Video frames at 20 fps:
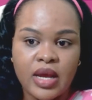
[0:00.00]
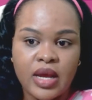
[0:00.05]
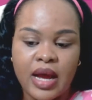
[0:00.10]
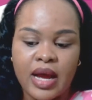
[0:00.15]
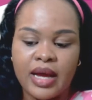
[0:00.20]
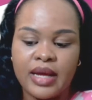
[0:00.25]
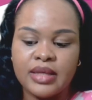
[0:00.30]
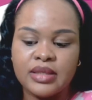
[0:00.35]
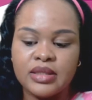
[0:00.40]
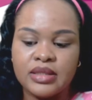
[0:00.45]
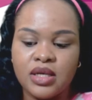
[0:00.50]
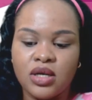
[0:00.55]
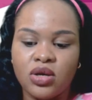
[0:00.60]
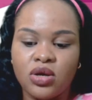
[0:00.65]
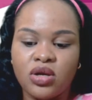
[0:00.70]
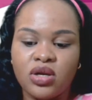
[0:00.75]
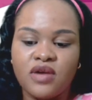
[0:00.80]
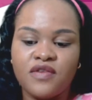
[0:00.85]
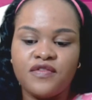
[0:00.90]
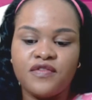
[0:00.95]
And a
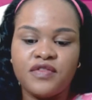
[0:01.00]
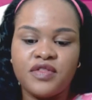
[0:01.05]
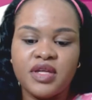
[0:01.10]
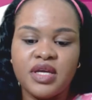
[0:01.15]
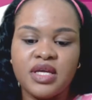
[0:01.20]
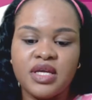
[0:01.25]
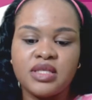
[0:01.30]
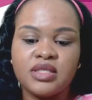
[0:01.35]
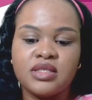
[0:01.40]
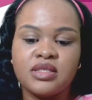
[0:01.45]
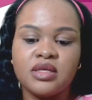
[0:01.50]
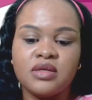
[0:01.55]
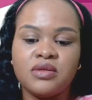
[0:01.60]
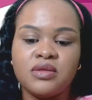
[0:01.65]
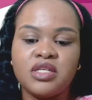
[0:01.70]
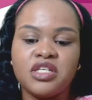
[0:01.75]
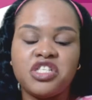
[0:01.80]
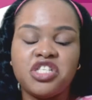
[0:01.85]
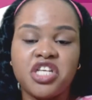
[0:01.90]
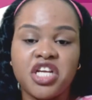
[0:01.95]
lot of things,
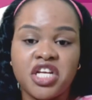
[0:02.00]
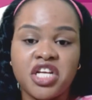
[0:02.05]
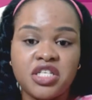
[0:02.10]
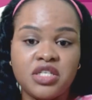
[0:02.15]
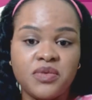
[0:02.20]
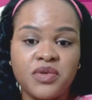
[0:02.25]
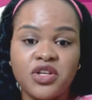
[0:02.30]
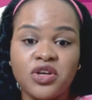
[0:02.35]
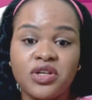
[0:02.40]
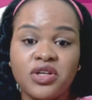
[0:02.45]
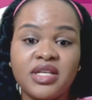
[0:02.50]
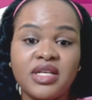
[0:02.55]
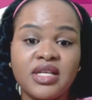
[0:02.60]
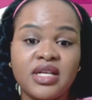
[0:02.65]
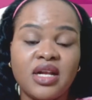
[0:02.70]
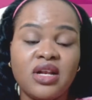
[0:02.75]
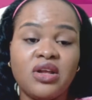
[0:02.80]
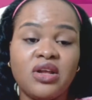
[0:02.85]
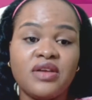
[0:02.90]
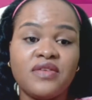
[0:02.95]
the change, we don't need
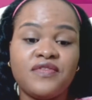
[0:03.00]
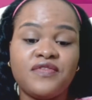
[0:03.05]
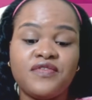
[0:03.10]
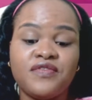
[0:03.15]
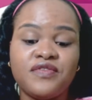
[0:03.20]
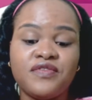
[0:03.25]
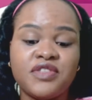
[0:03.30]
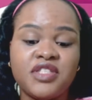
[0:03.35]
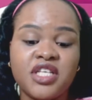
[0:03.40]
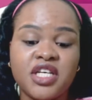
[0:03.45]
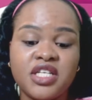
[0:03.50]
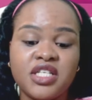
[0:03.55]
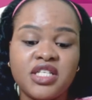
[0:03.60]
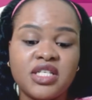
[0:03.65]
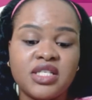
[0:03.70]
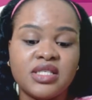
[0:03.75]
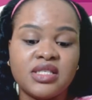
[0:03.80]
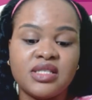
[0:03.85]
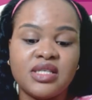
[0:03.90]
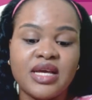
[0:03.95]
a lot of changes.